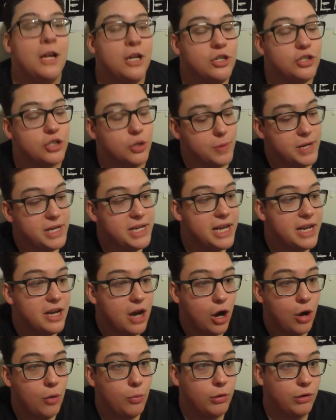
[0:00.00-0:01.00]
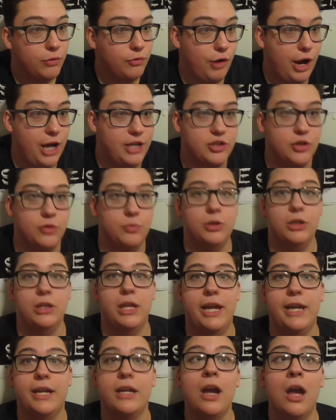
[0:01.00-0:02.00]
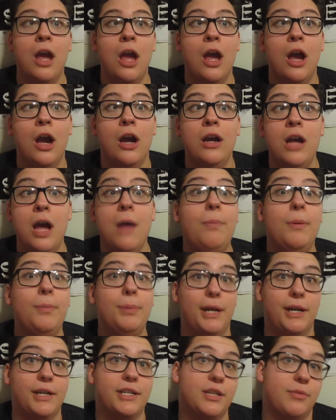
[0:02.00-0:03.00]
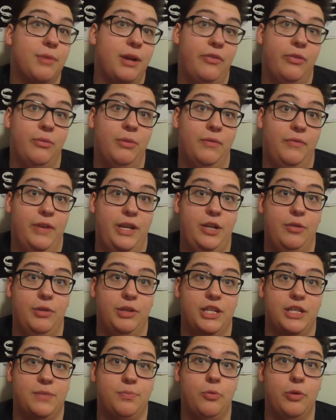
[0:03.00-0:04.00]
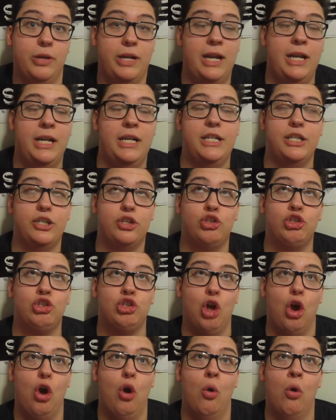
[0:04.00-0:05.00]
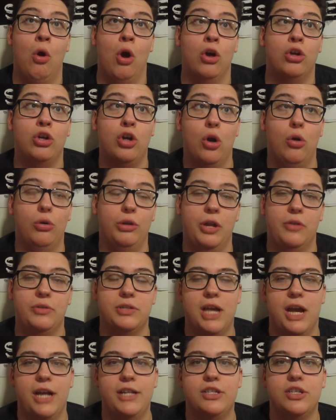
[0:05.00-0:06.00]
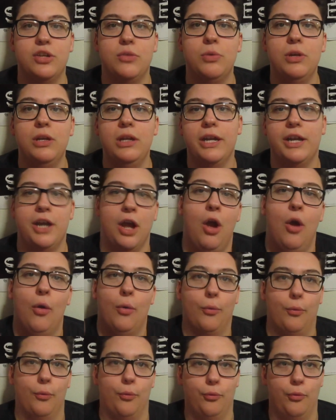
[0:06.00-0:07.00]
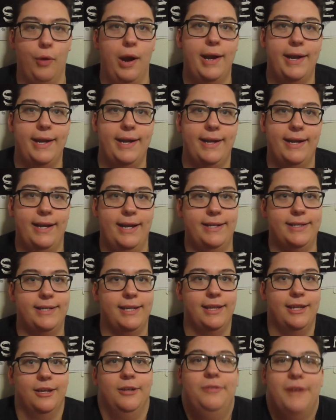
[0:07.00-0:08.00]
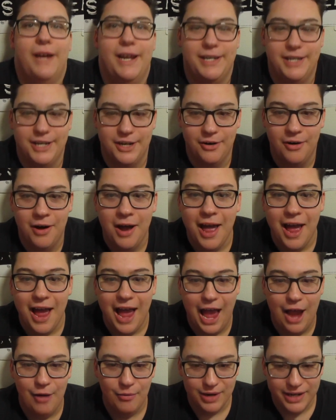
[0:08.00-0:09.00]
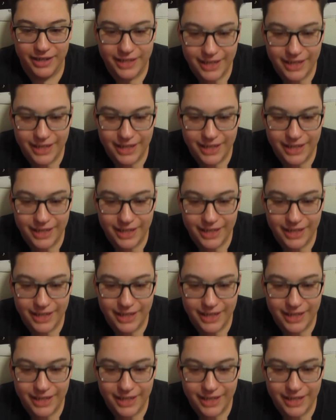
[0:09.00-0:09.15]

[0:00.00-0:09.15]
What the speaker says: So we get out, we're frazzled, we're like couple blocks away from the venue at this point, and it is so cold outside. So we're like running into the venue, and we